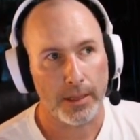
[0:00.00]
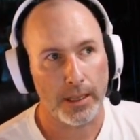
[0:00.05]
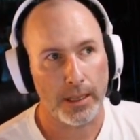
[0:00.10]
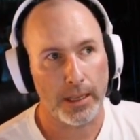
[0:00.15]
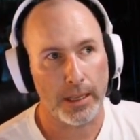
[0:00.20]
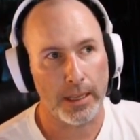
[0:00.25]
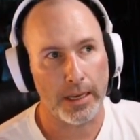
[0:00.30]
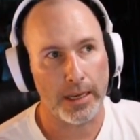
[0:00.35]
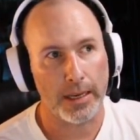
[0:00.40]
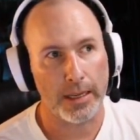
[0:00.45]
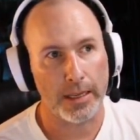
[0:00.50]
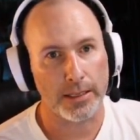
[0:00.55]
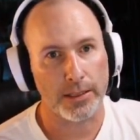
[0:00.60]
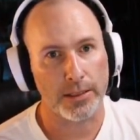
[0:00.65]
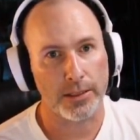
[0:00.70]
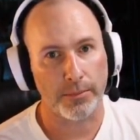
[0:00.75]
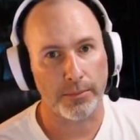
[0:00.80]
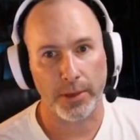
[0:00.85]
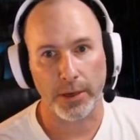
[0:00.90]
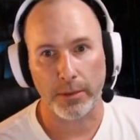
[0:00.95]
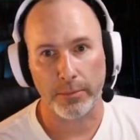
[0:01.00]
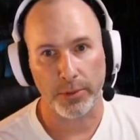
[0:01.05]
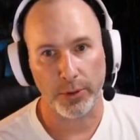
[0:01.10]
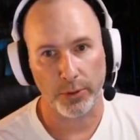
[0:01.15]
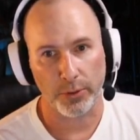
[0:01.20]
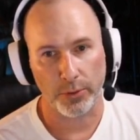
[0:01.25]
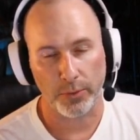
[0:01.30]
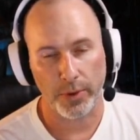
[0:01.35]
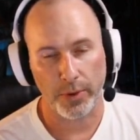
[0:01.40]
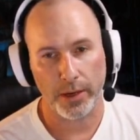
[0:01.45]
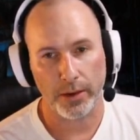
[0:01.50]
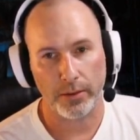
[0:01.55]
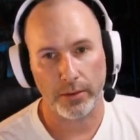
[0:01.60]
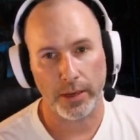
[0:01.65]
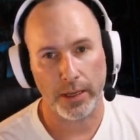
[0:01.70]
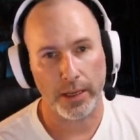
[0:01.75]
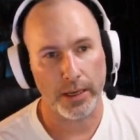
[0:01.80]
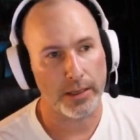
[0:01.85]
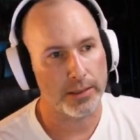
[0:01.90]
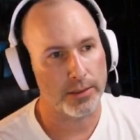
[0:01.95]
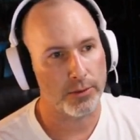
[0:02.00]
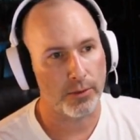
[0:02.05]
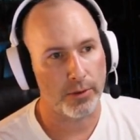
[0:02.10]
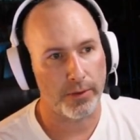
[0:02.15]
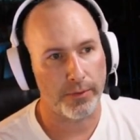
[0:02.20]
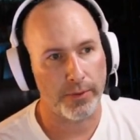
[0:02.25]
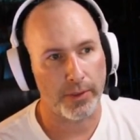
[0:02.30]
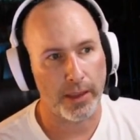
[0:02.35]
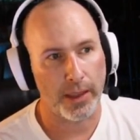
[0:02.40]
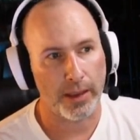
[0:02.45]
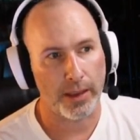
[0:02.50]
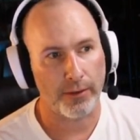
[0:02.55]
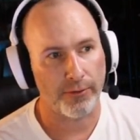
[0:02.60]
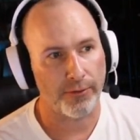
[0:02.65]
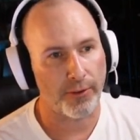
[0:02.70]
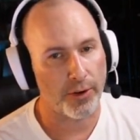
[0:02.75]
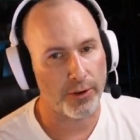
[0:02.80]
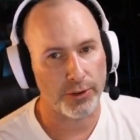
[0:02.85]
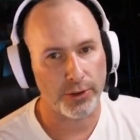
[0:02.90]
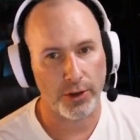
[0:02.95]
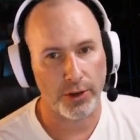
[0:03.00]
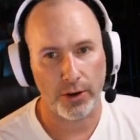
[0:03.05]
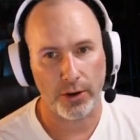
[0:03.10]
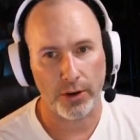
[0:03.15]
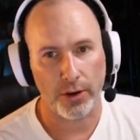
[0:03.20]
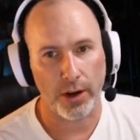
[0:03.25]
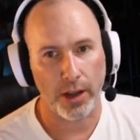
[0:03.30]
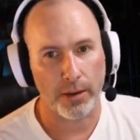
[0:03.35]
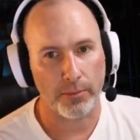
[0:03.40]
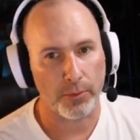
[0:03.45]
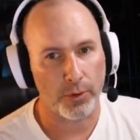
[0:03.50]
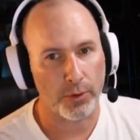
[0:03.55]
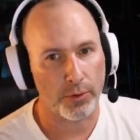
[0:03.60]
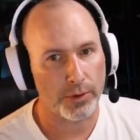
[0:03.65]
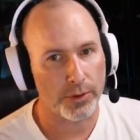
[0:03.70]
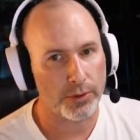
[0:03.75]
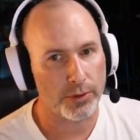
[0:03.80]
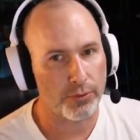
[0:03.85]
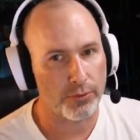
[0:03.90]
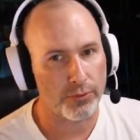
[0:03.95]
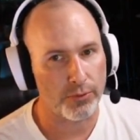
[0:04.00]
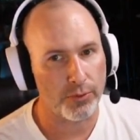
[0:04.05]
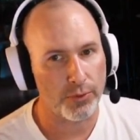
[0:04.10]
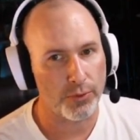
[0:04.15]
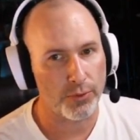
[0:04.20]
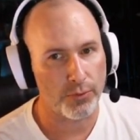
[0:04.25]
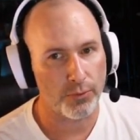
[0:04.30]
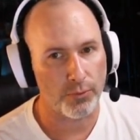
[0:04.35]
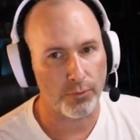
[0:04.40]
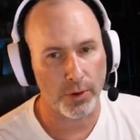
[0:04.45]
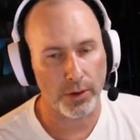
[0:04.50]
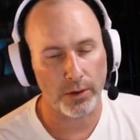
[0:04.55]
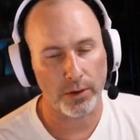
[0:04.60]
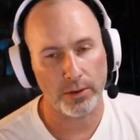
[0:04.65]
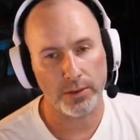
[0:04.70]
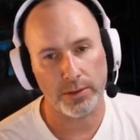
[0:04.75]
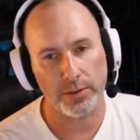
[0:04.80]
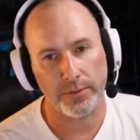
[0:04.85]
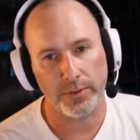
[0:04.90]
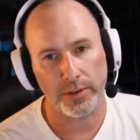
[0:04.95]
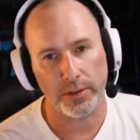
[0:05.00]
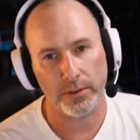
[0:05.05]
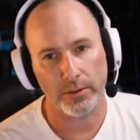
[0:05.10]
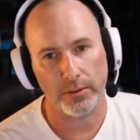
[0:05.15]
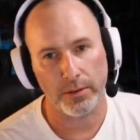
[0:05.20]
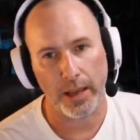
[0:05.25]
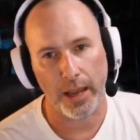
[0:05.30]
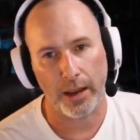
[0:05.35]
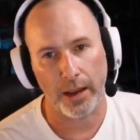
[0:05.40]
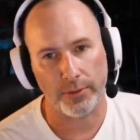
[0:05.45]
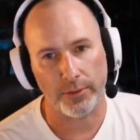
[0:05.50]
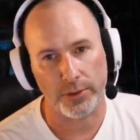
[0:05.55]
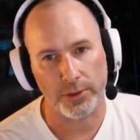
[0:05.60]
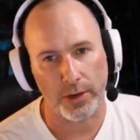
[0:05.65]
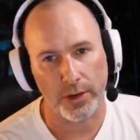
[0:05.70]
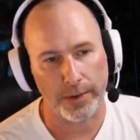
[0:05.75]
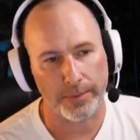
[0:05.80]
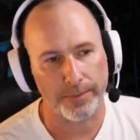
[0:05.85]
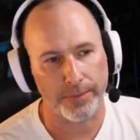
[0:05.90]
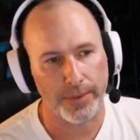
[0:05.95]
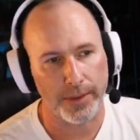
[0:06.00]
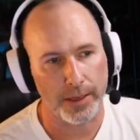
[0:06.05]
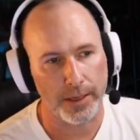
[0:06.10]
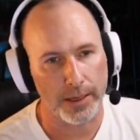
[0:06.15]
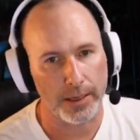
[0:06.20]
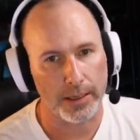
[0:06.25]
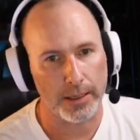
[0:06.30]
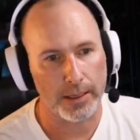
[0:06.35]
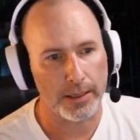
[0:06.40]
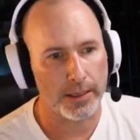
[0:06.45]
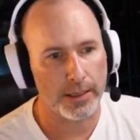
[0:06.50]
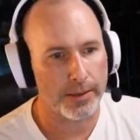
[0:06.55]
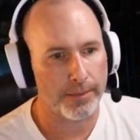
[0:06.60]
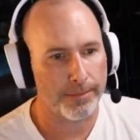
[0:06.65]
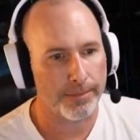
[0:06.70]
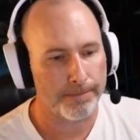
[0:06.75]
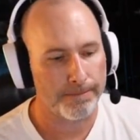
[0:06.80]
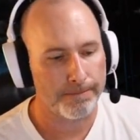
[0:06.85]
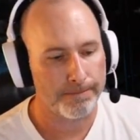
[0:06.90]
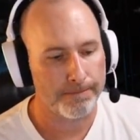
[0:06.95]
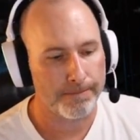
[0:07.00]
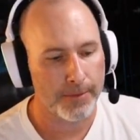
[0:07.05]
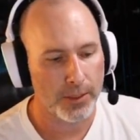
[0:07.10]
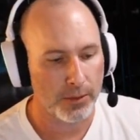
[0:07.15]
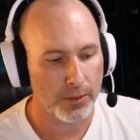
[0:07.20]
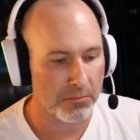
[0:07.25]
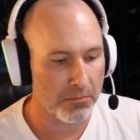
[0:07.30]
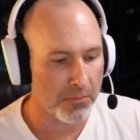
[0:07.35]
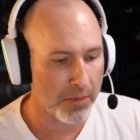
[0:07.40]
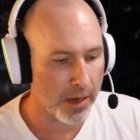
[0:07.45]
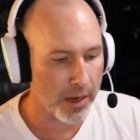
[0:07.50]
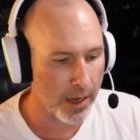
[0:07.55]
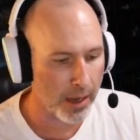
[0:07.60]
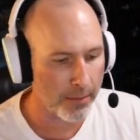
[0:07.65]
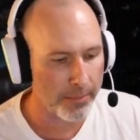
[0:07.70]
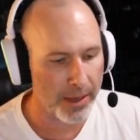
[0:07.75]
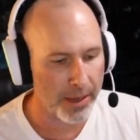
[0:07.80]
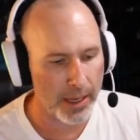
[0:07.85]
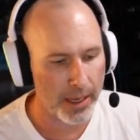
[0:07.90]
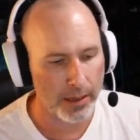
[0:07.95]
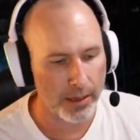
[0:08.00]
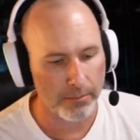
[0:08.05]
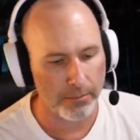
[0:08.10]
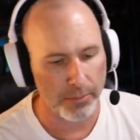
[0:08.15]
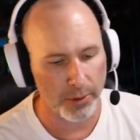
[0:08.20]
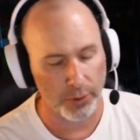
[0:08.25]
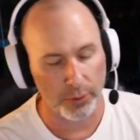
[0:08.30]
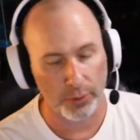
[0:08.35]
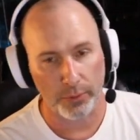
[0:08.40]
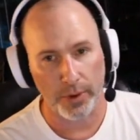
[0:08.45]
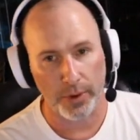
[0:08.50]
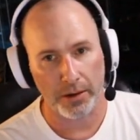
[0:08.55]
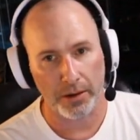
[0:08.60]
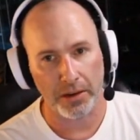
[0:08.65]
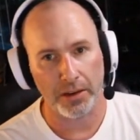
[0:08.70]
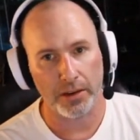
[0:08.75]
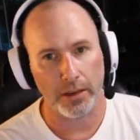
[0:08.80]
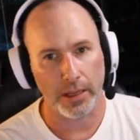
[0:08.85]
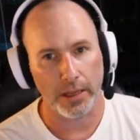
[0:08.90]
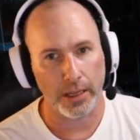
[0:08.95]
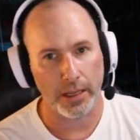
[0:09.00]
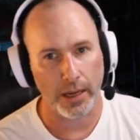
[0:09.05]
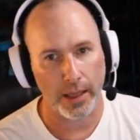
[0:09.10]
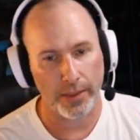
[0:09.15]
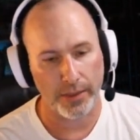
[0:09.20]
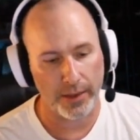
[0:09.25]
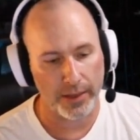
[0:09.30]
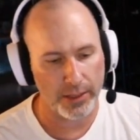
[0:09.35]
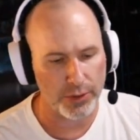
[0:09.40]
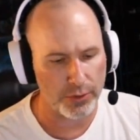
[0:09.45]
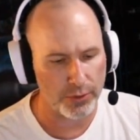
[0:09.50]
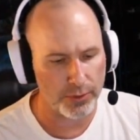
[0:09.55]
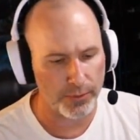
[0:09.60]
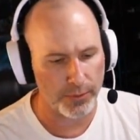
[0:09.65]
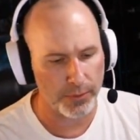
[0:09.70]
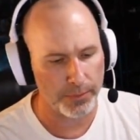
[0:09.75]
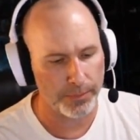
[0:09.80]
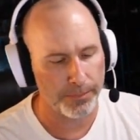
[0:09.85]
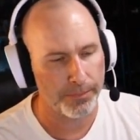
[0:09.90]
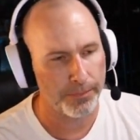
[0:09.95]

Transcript: it is something to build around. It is sort of that first turn, I'm going to run across the field, alpha strike. So not bad, build around it, and I think it's useful.